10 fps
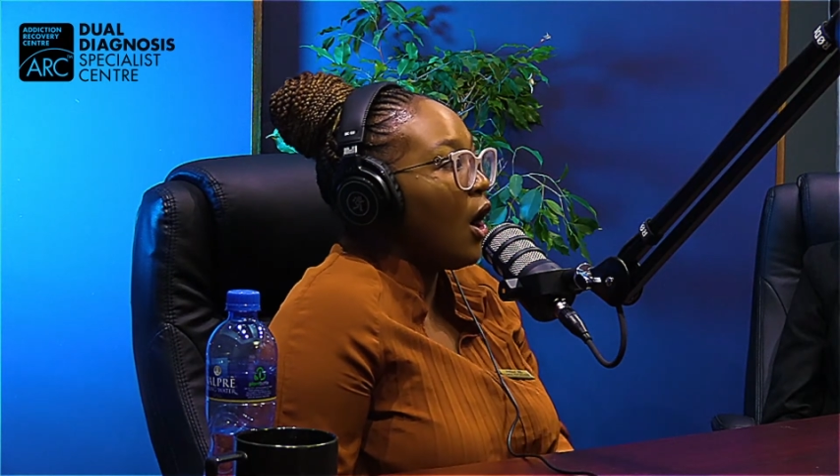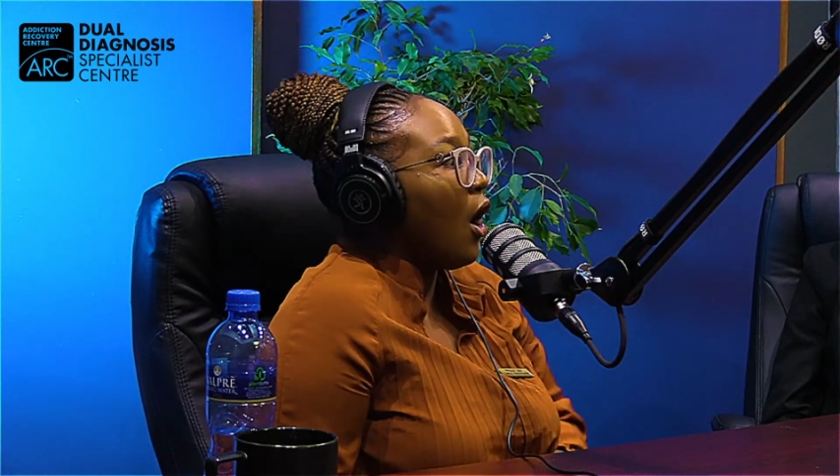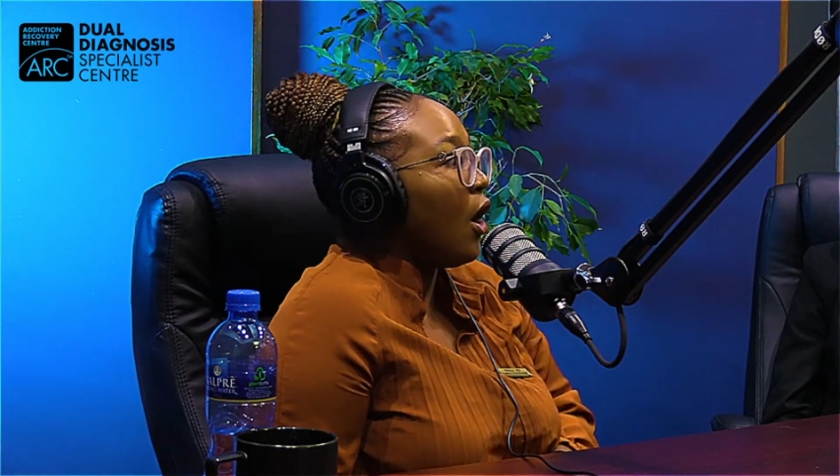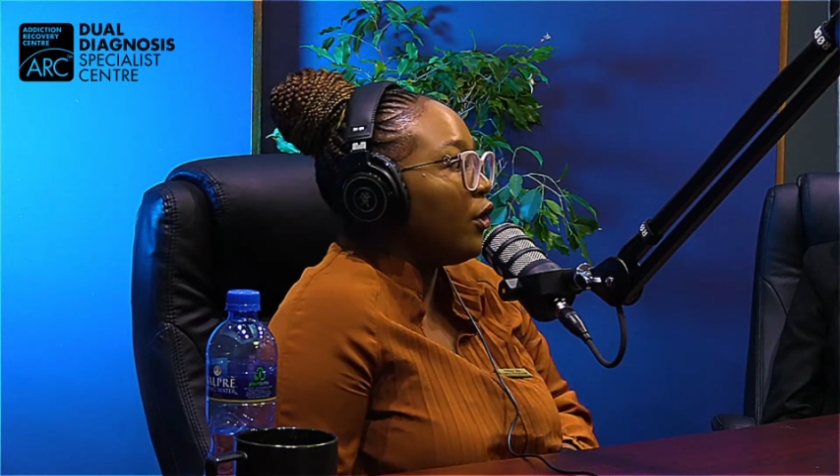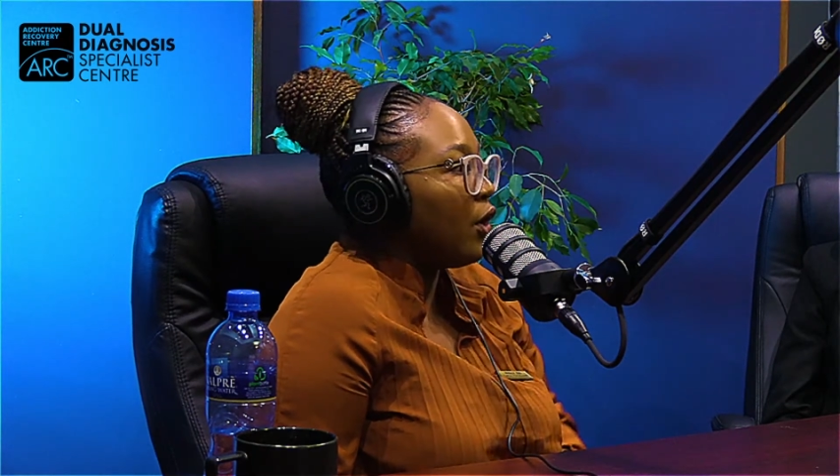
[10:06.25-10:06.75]

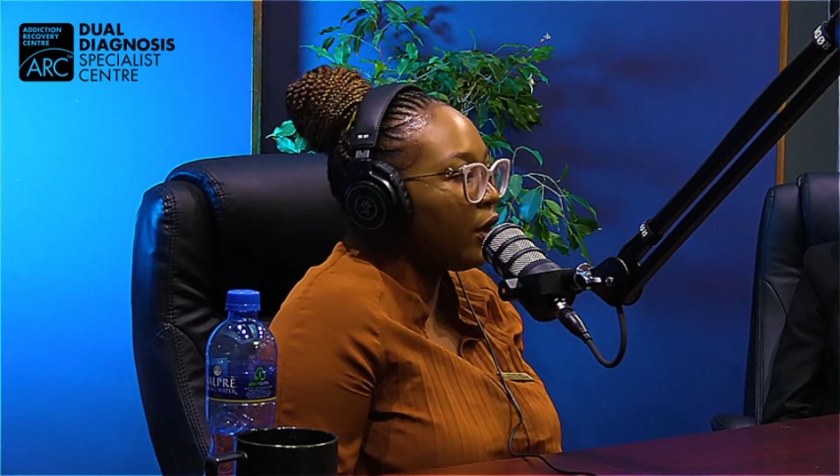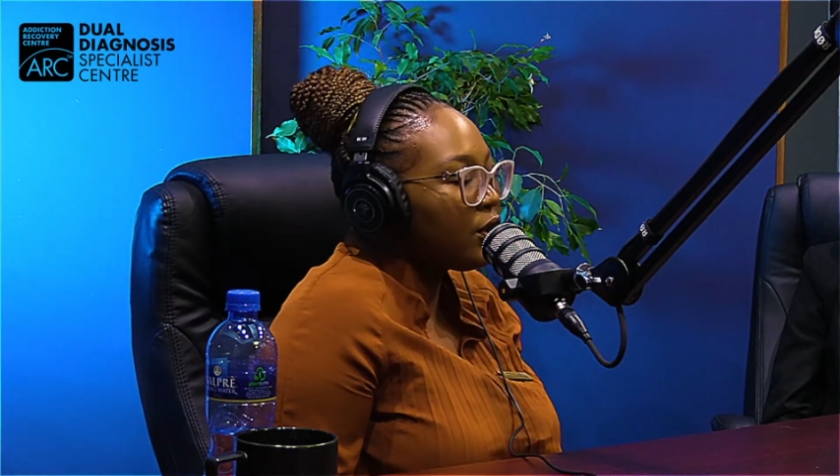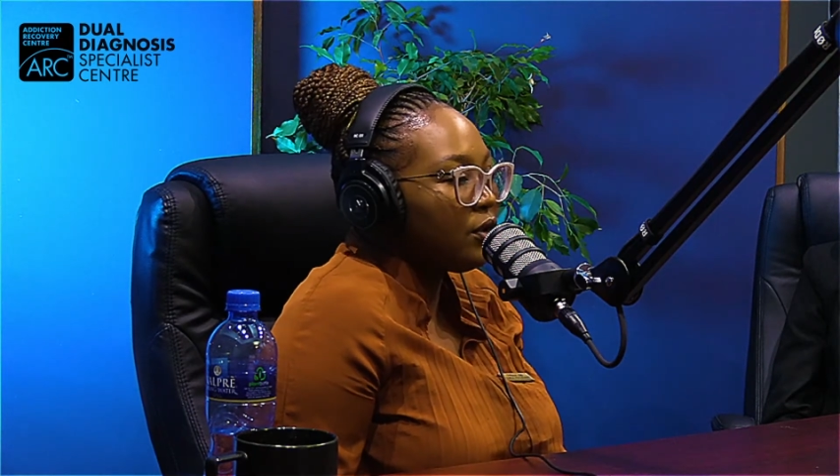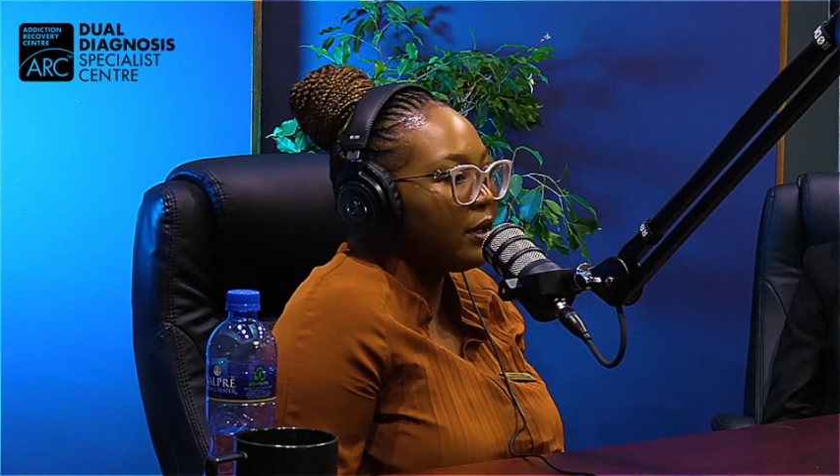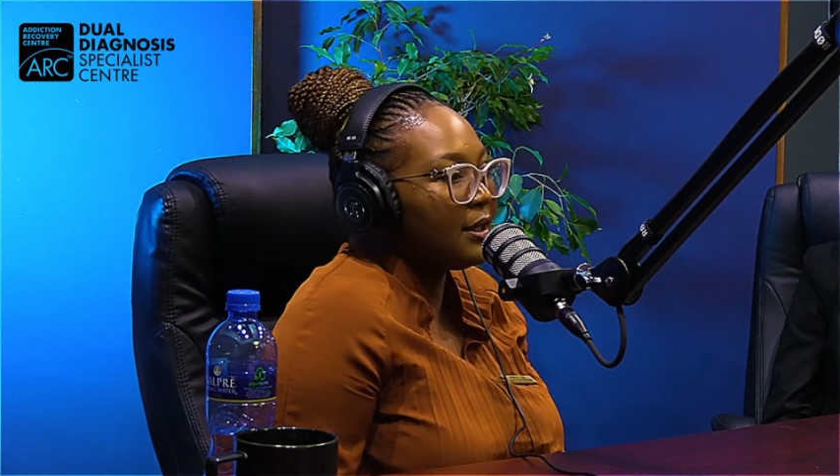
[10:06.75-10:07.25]
are not
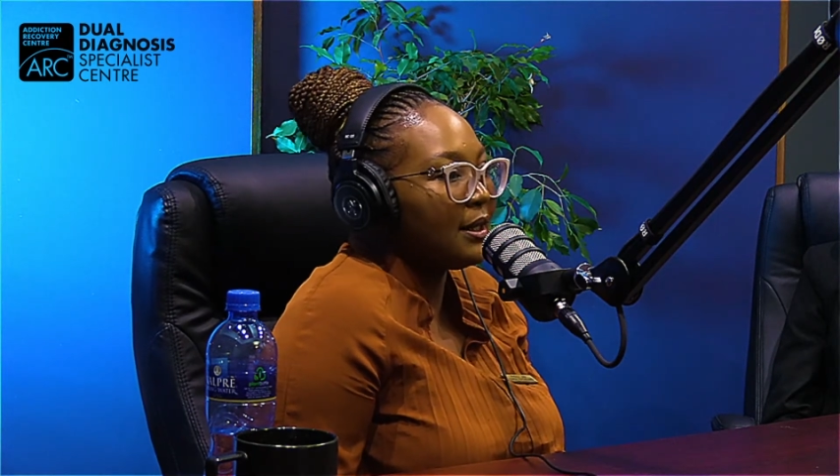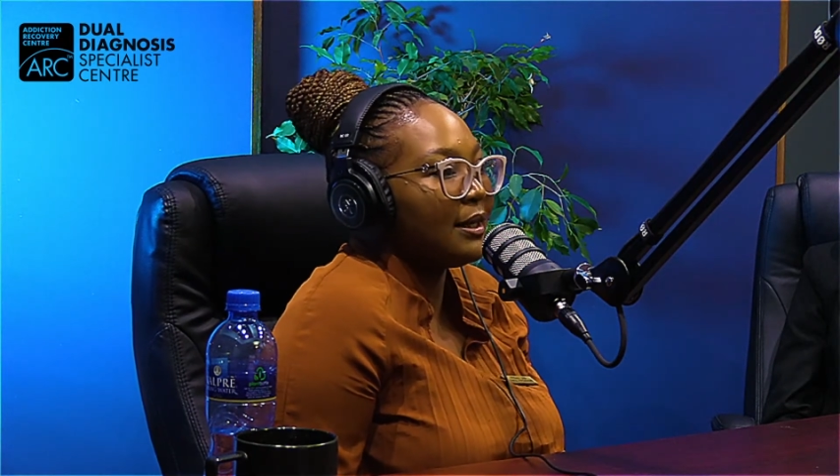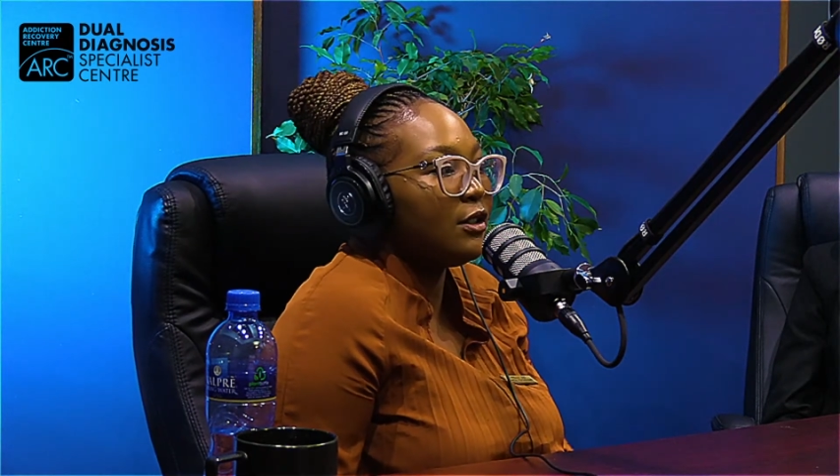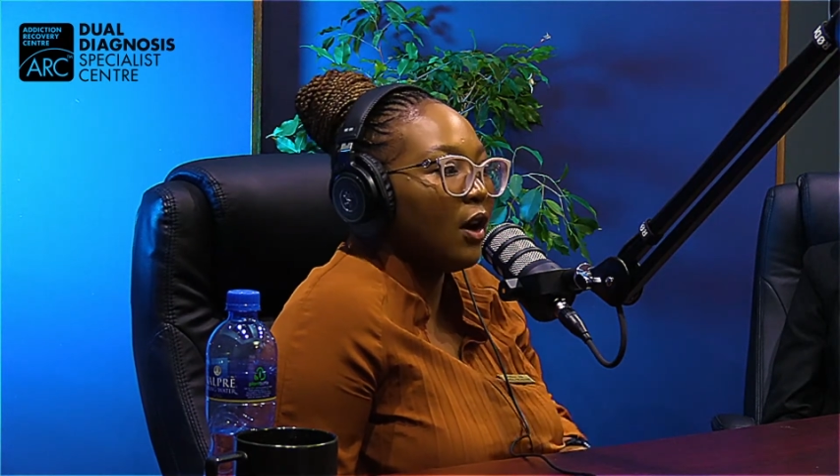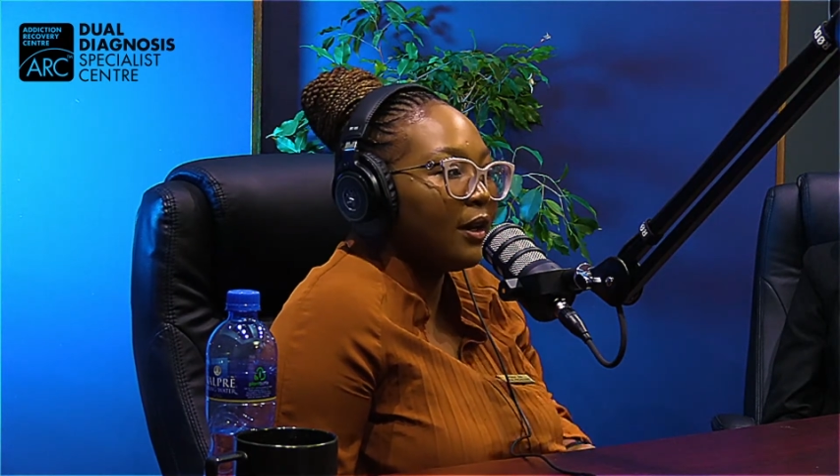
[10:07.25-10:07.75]
treated
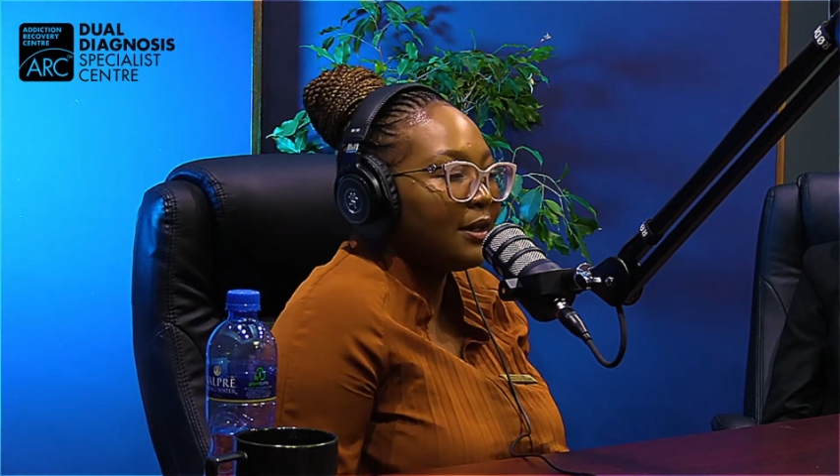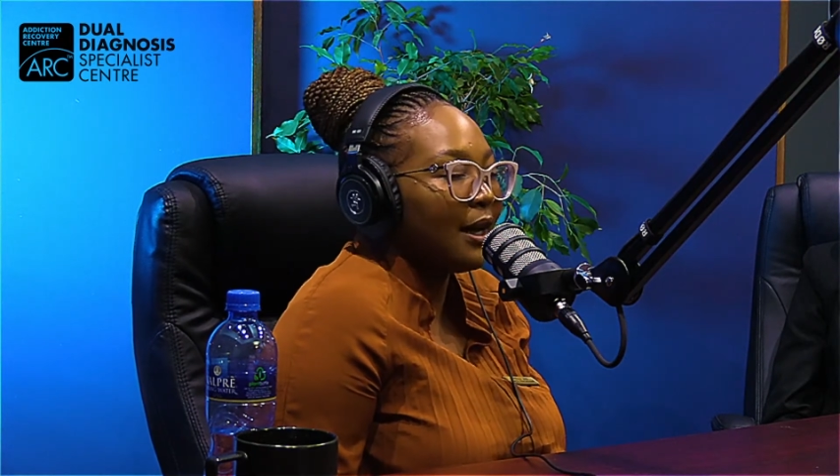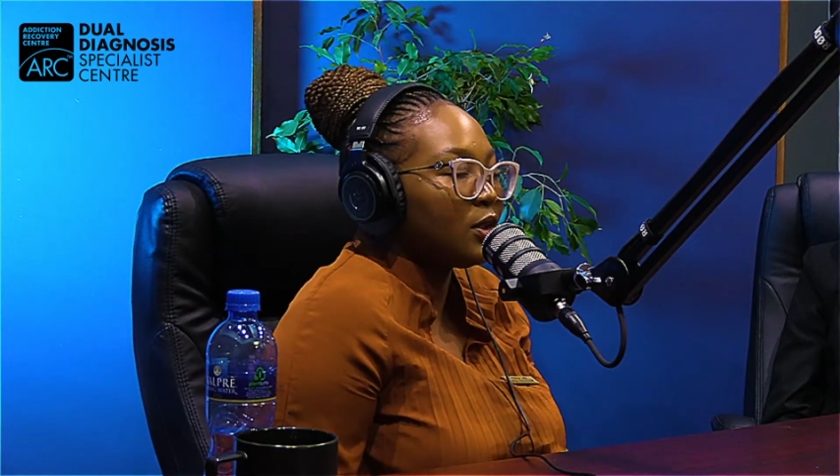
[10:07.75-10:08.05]
and not dealt